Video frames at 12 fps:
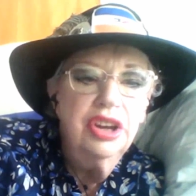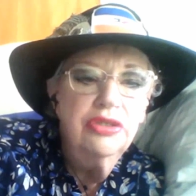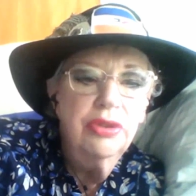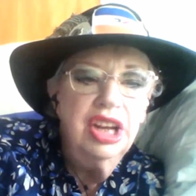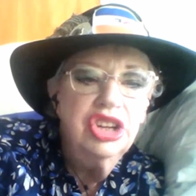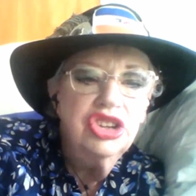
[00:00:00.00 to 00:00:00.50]

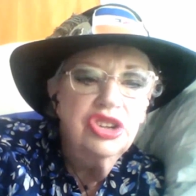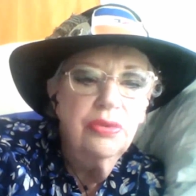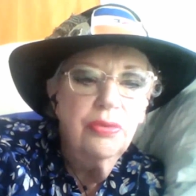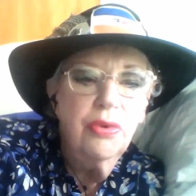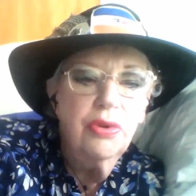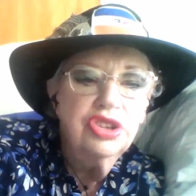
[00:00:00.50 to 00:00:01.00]
reach
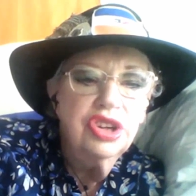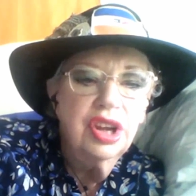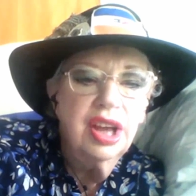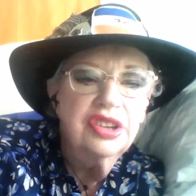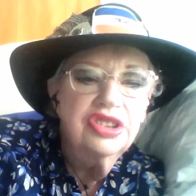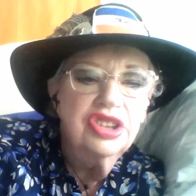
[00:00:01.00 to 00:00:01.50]
the
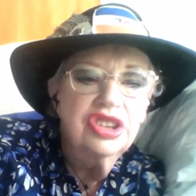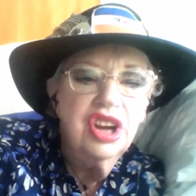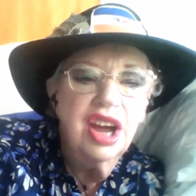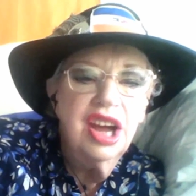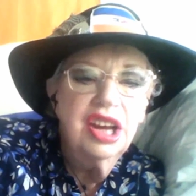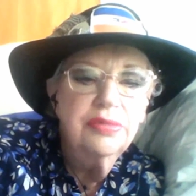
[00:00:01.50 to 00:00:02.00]
water as the
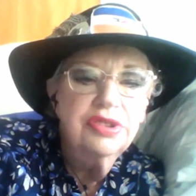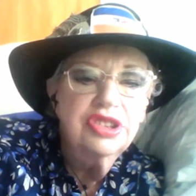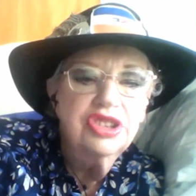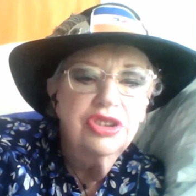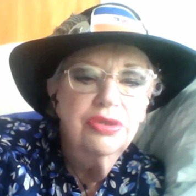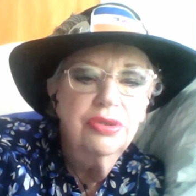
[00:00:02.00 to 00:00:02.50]
tide
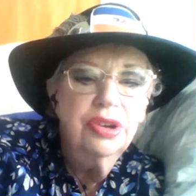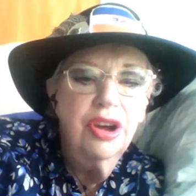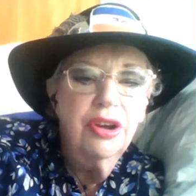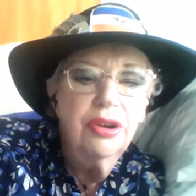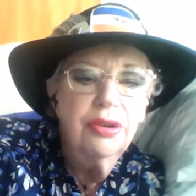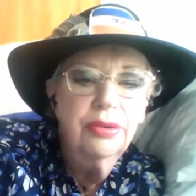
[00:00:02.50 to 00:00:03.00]
was too
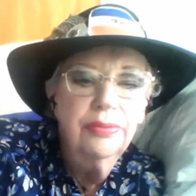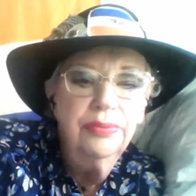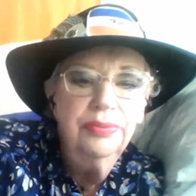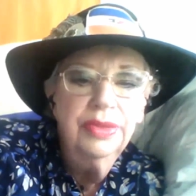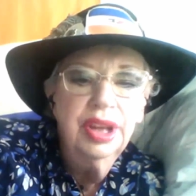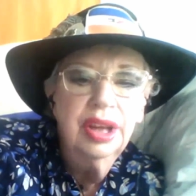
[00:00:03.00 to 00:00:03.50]
low,
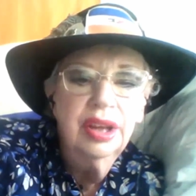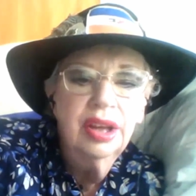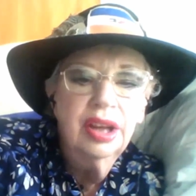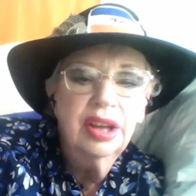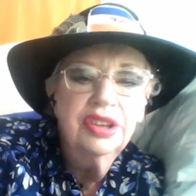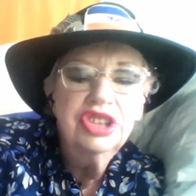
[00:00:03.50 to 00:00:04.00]

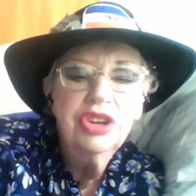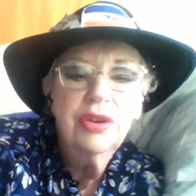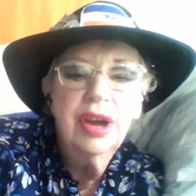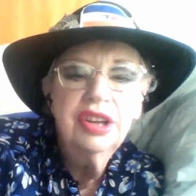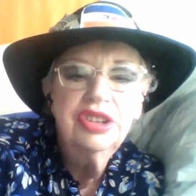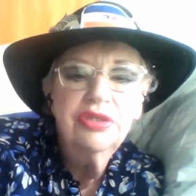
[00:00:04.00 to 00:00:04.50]
and
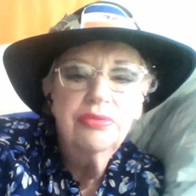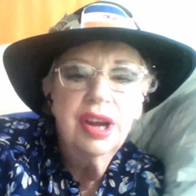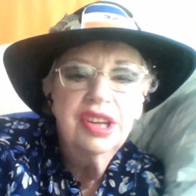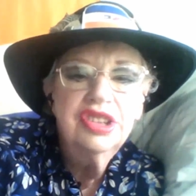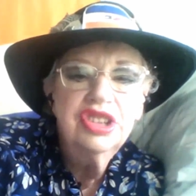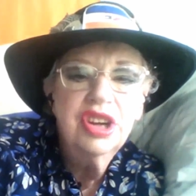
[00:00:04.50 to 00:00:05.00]
so I had to
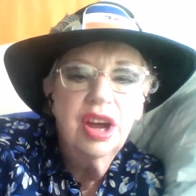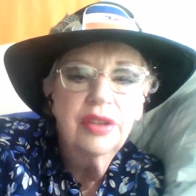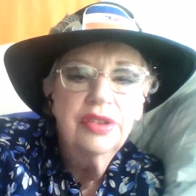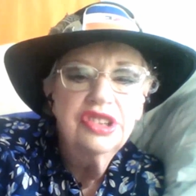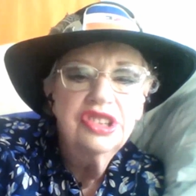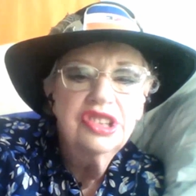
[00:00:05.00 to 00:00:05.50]
race
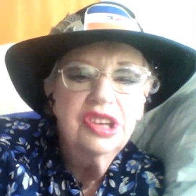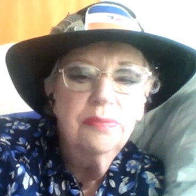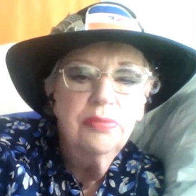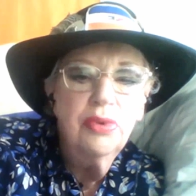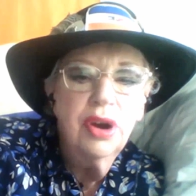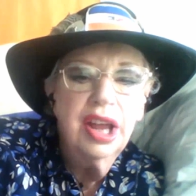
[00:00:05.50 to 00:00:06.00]
down the
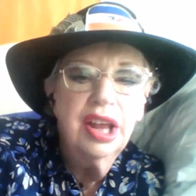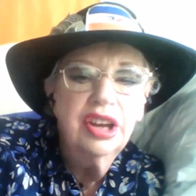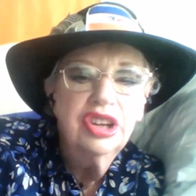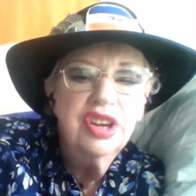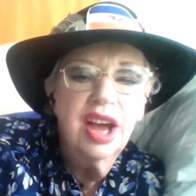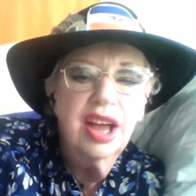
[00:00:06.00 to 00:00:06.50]
slipway
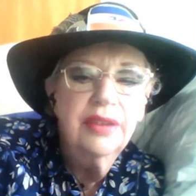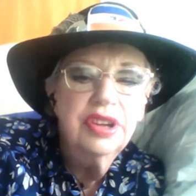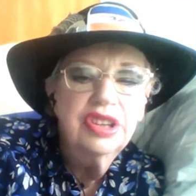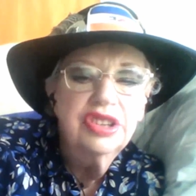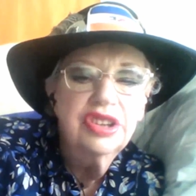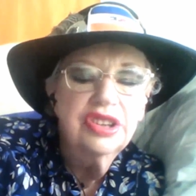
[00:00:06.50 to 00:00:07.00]
and dive
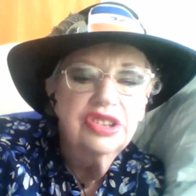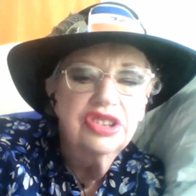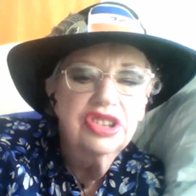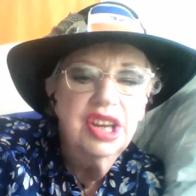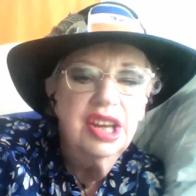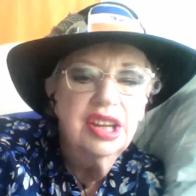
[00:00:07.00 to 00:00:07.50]
into the
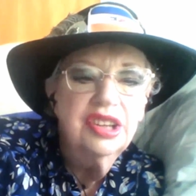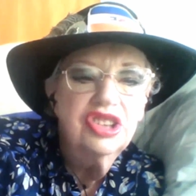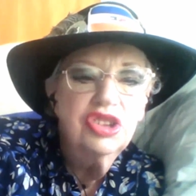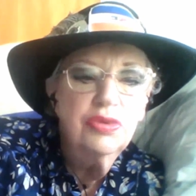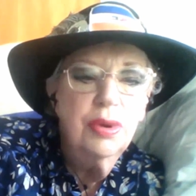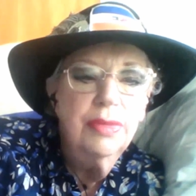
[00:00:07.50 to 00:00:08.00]
sea and
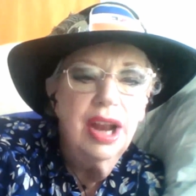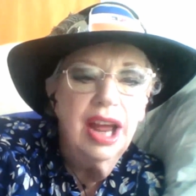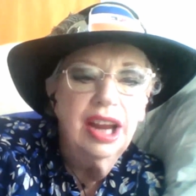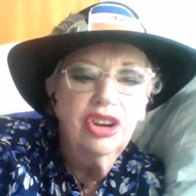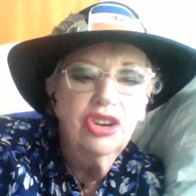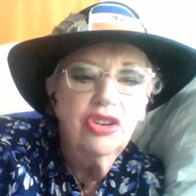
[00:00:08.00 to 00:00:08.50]
swim
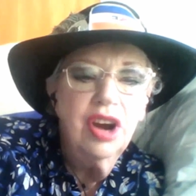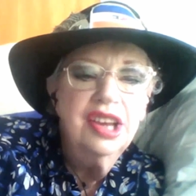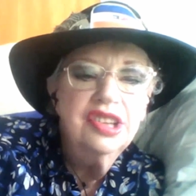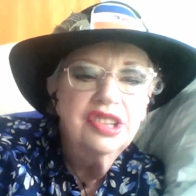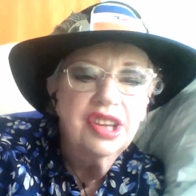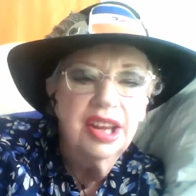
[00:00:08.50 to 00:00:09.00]
like
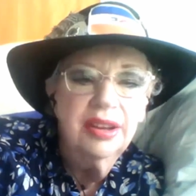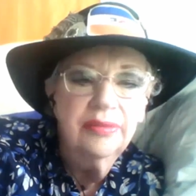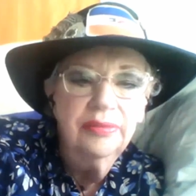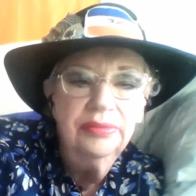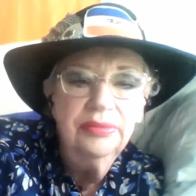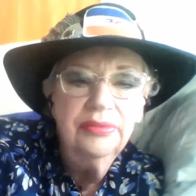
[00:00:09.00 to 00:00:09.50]
crazy
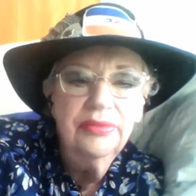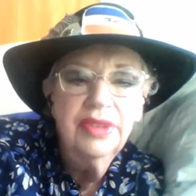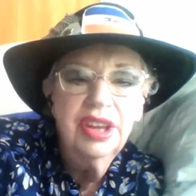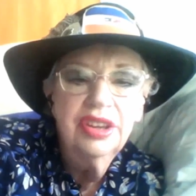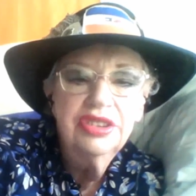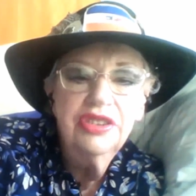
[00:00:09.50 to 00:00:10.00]

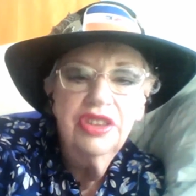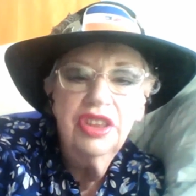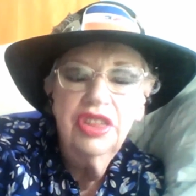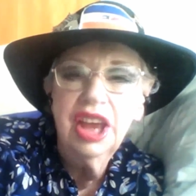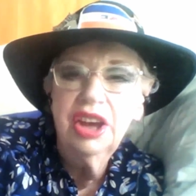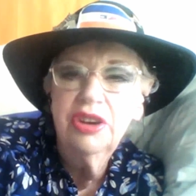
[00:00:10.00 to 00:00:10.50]
so
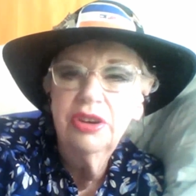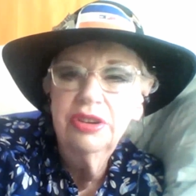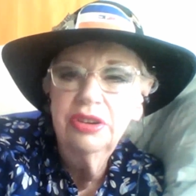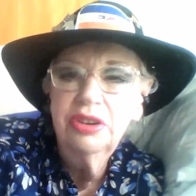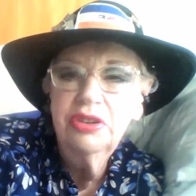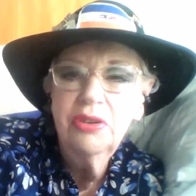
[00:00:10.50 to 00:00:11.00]
that they
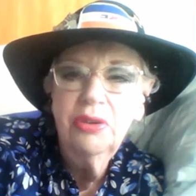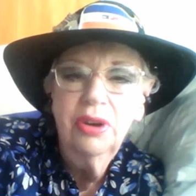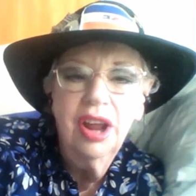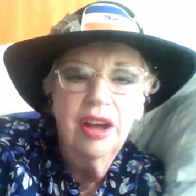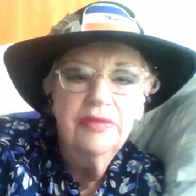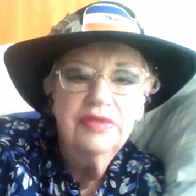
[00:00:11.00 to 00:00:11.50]
couldn't
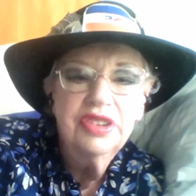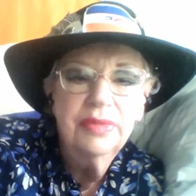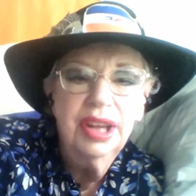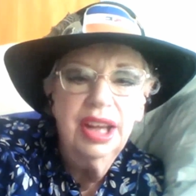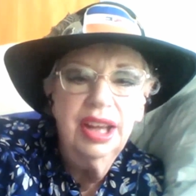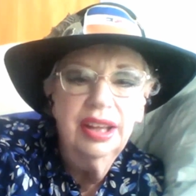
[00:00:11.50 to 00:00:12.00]
crawl after
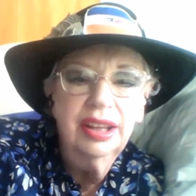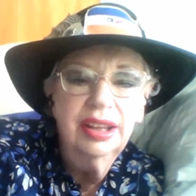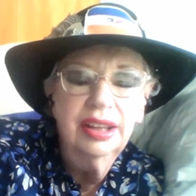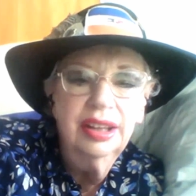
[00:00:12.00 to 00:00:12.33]
me.